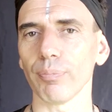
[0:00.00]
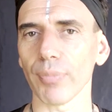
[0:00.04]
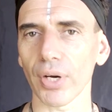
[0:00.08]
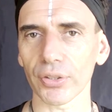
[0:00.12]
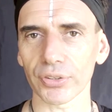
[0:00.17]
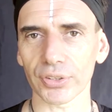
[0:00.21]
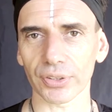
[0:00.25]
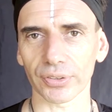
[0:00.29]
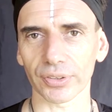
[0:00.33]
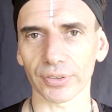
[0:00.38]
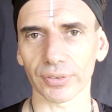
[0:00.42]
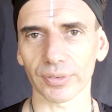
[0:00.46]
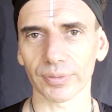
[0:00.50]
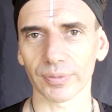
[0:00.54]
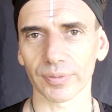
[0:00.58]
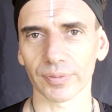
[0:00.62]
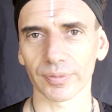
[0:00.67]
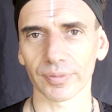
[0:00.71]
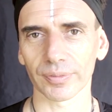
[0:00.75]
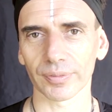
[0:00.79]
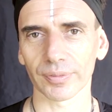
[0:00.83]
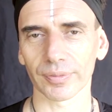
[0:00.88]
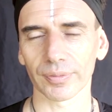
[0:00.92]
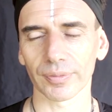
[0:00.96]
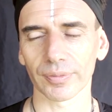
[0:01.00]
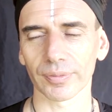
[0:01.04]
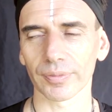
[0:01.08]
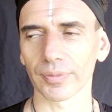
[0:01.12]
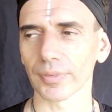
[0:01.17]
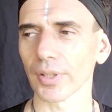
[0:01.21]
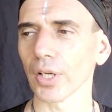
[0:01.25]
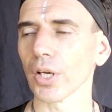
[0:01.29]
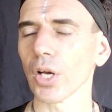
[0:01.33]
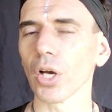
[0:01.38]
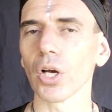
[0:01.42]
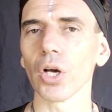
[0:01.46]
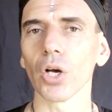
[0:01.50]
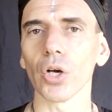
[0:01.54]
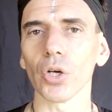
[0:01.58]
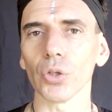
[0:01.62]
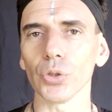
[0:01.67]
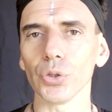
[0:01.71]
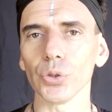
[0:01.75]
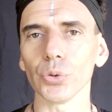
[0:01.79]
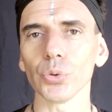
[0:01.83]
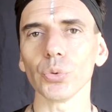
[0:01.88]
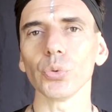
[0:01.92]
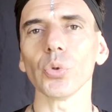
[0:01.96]
button
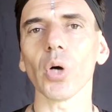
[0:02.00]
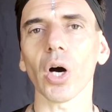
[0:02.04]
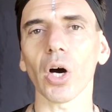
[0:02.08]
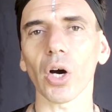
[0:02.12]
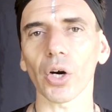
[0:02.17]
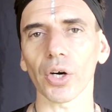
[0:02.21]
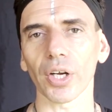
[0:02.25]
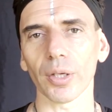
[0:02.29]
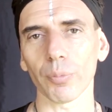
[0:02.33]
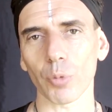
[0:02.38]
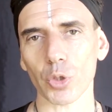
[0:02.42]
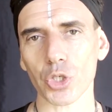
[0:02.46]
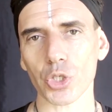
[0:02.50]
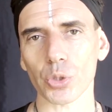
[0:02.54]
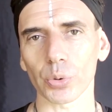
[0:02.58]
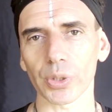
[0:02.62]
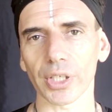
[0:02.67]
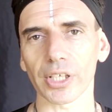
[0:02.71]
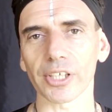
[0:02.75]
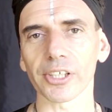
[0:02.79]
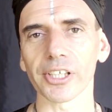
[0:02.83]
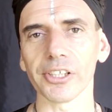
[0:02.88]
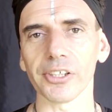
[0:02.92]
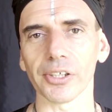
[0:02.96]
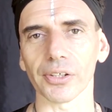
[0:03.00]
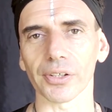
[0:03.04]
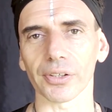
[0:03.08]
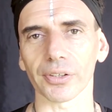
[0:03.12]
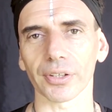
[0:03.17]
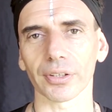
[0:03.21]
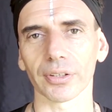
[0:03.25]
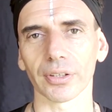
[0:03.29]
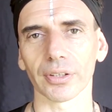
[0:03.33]
you are emotionally clear.